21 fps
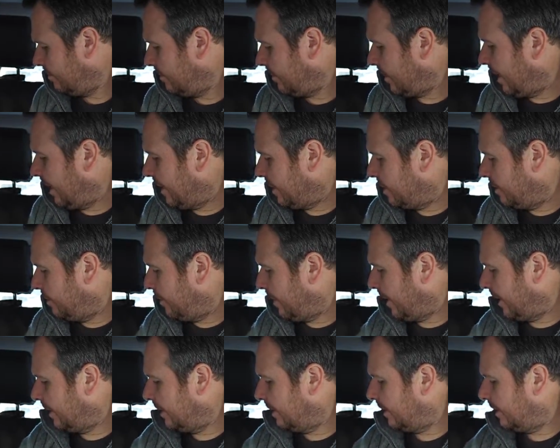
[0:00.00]
that I actually
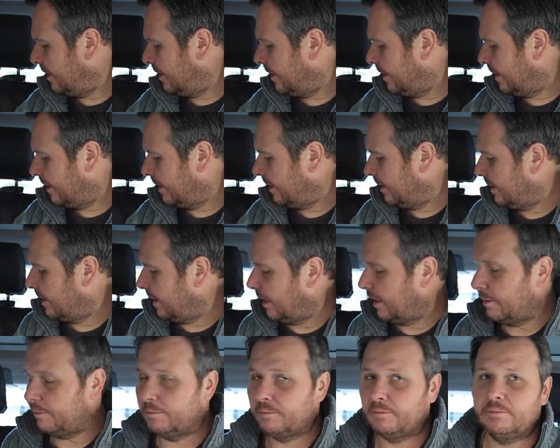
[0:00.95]
paid in here
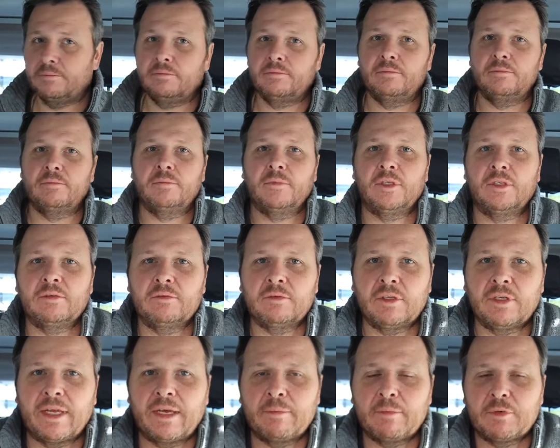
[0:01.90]
and
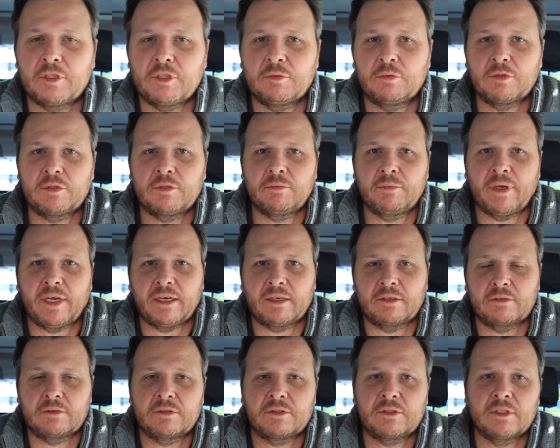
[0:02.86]
how much it was in
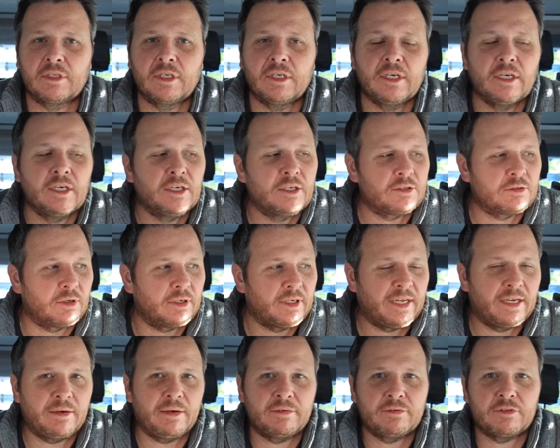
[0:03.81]
pounds. So I
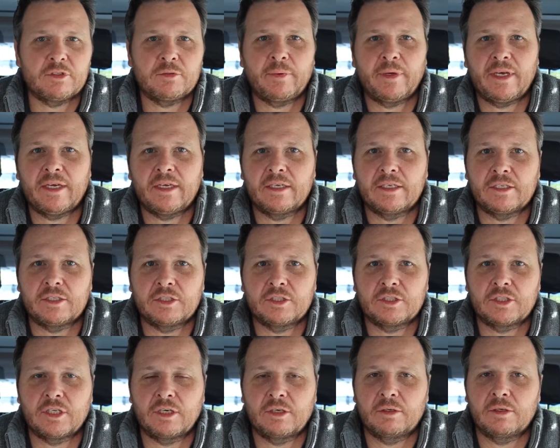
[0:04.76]
now have a spare hinge.
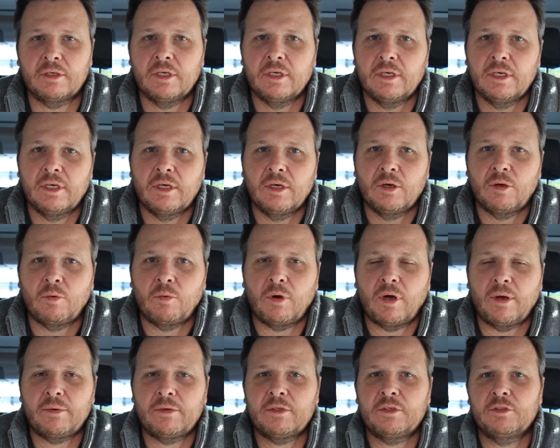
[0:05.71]
So what
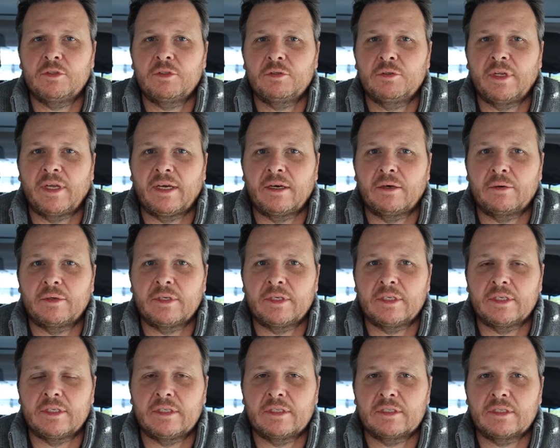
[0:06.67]
I'm going to do now
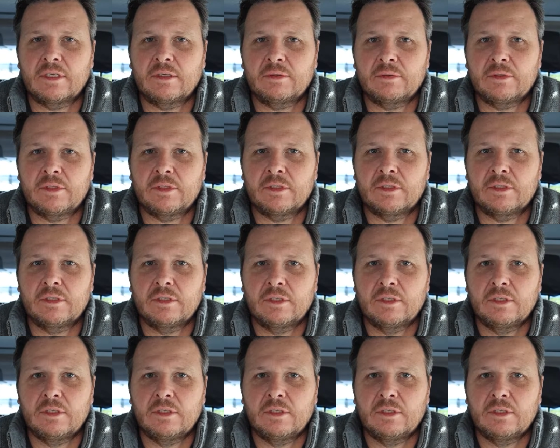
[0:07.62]
is I'm going to